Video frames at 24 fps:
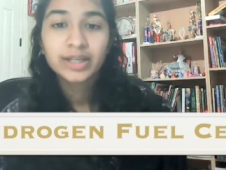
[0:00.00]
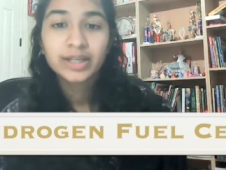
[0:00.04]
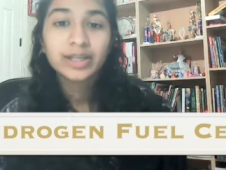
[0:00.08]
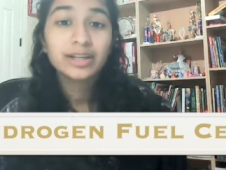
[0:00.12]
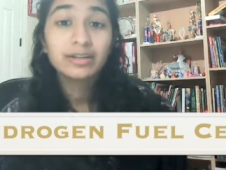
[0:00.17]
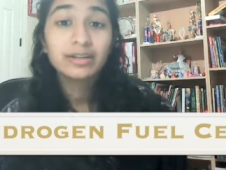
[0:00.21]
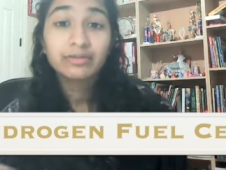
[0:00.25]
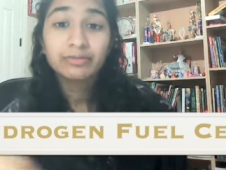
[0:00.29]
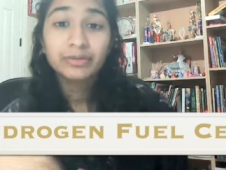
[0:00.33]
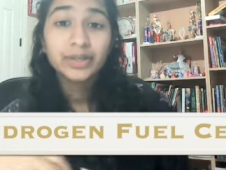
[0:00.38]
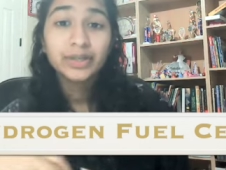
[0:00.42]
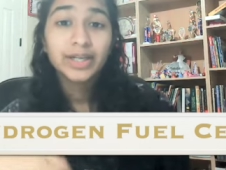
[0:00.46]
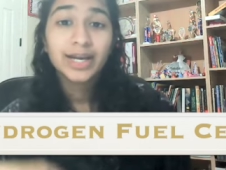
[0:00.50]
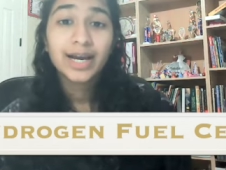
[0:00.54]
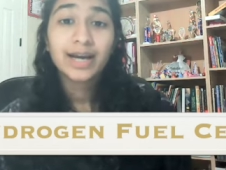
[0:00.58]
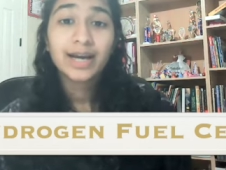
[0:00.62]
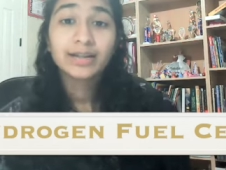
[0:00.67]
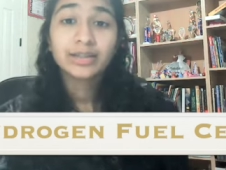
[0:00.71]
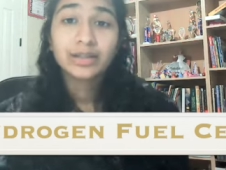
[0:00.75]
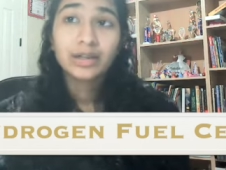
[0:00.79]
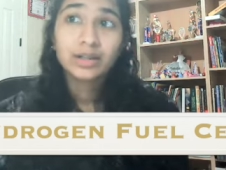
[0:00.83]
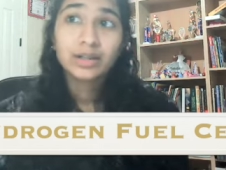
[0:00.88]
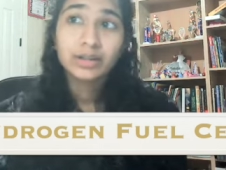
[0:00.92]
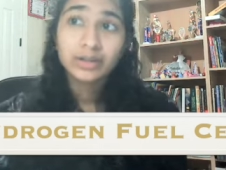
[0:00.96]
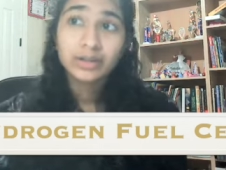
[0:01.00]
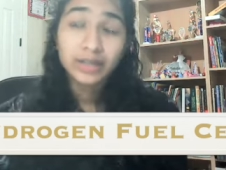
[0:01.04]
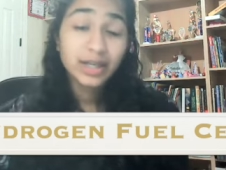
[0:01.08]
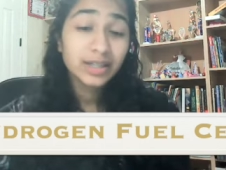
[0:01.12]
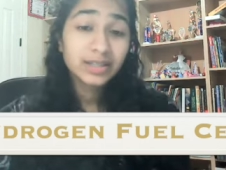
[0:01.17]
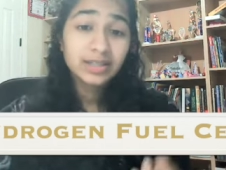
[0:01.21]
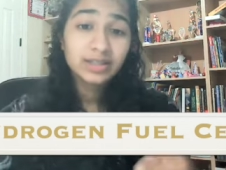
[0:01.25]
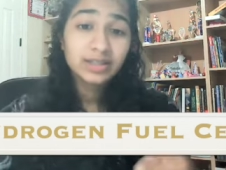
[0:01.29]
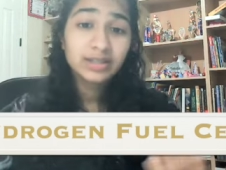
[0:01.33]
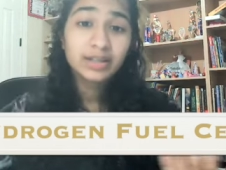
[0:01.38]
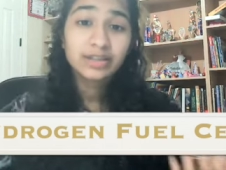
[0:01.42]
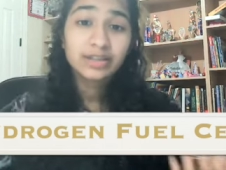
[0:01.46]
If we had
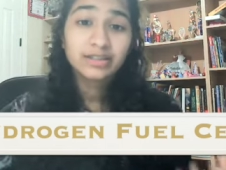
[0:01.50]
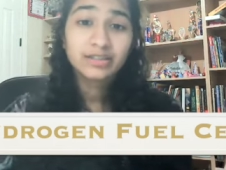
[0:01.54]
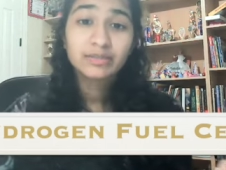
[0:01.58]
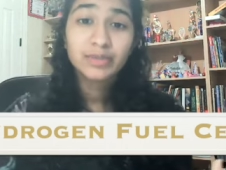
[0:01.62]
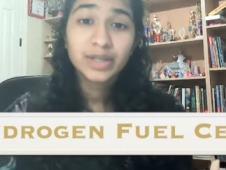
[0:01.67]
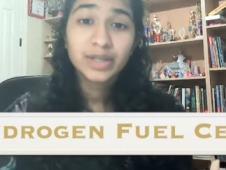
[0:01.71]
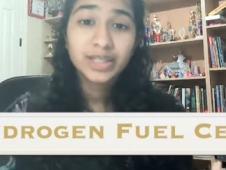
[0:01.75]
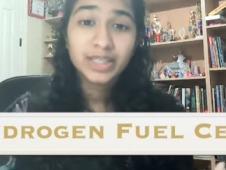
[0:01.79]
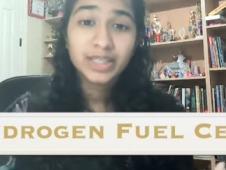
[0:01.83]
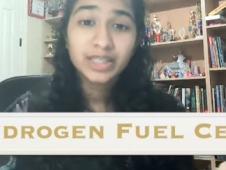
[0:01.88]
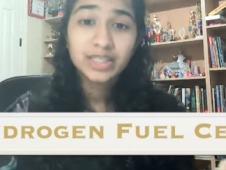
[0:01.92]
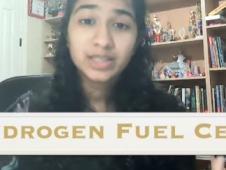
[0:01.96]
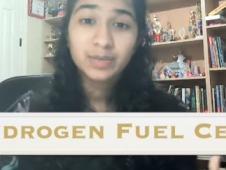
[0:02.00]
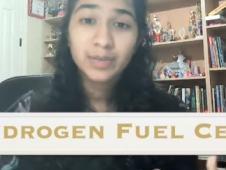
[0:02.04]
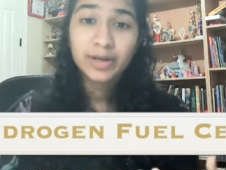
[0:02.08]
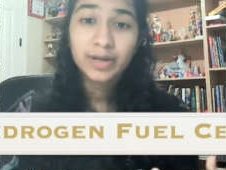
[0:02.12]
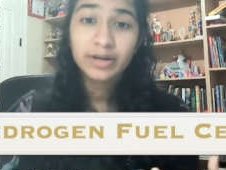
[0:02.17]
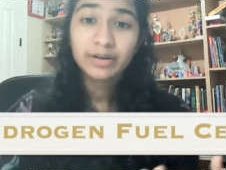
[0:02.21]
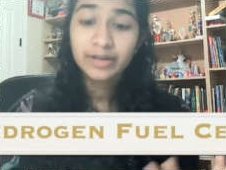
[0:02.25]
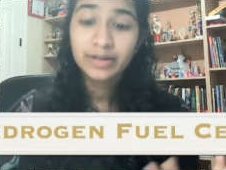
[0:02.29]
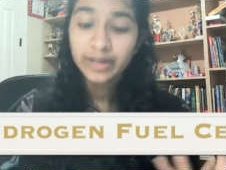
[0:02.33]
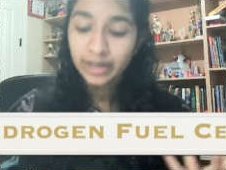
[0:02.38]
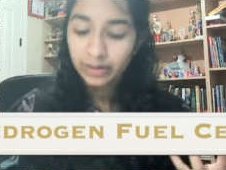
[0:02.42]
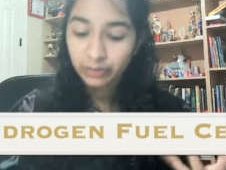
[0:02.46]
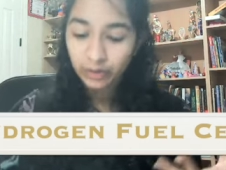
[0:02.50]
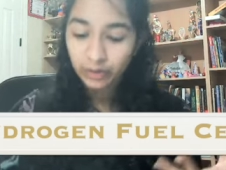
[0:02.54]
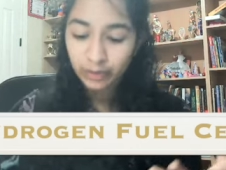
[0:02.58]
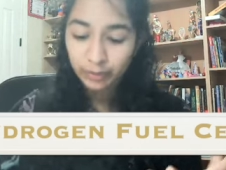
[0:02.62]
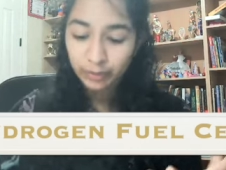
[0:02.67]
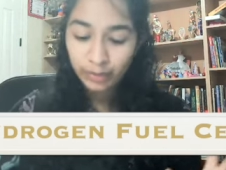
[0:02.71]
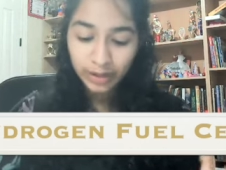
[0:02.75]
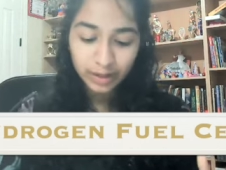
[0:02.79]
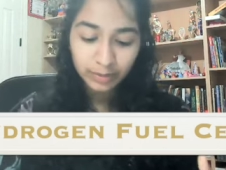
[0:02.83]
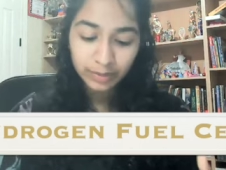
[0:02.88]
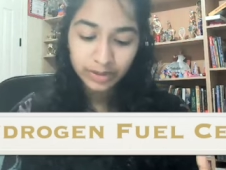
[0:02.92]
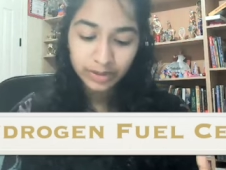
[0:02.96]
lots and lots of money to spare and we
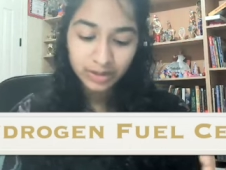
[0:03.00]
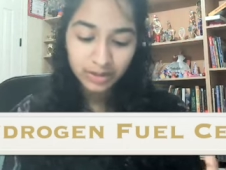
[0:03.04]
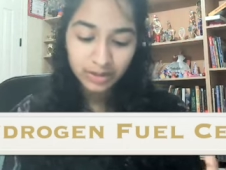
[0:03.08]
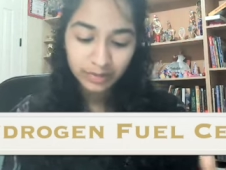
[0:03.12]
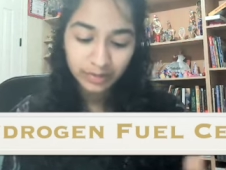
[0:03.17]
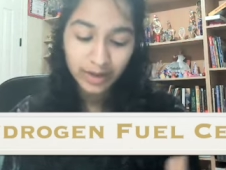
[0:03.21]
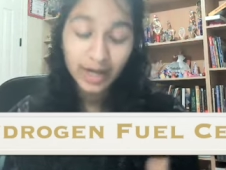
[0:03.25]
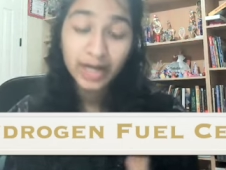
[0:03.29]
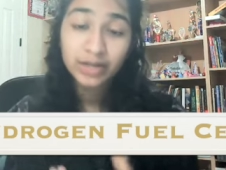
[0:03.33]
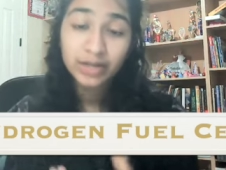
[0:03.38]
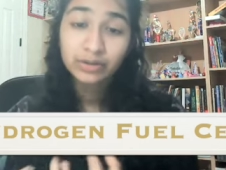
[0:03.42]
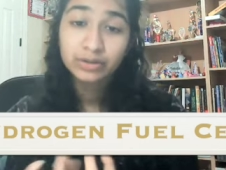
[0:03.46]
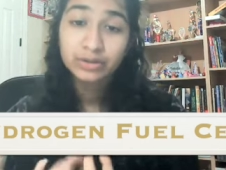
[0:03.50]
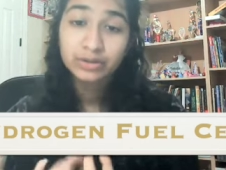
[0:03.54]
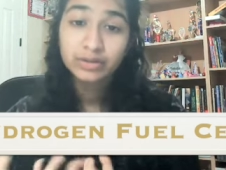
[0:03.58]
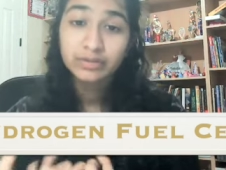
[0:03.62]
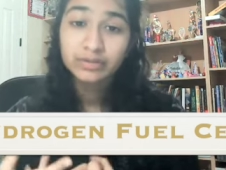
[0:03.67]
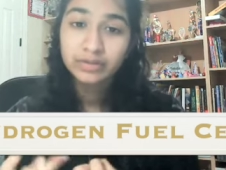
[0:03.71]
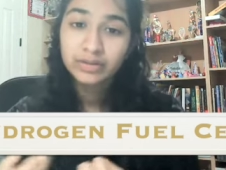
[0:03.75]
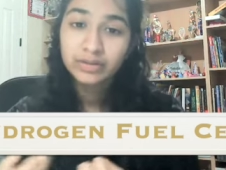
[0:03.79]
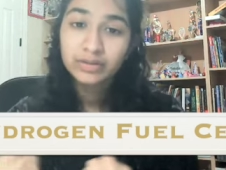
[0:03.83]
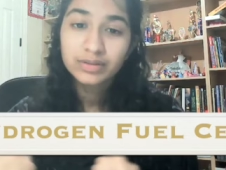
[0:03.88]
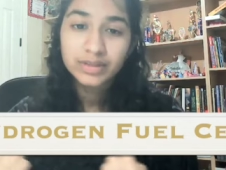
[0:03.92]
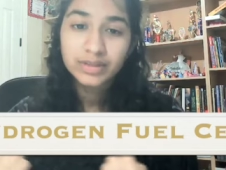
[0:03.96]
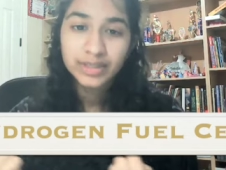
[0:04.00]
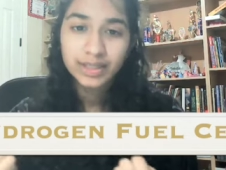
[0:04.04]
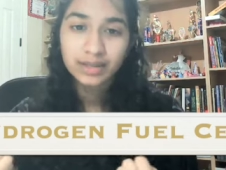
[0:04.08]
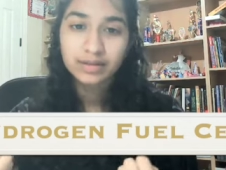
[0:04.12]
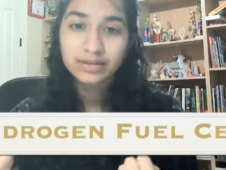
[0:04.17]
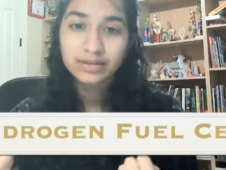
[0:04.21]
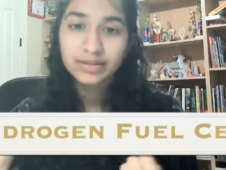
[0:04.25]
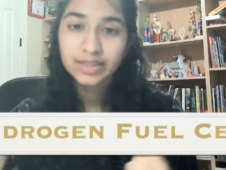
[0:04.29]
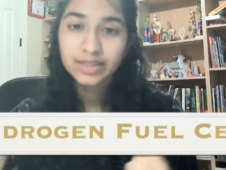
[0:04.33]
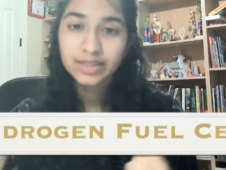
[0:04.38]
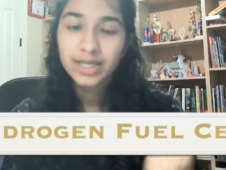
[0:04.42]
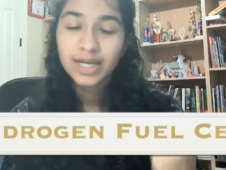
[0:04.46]
bought a bunch of hydrogen fuel
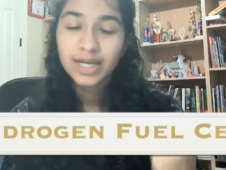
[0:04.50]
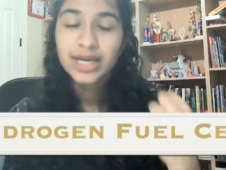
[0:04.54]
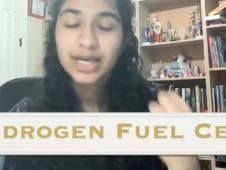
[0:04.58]
cells,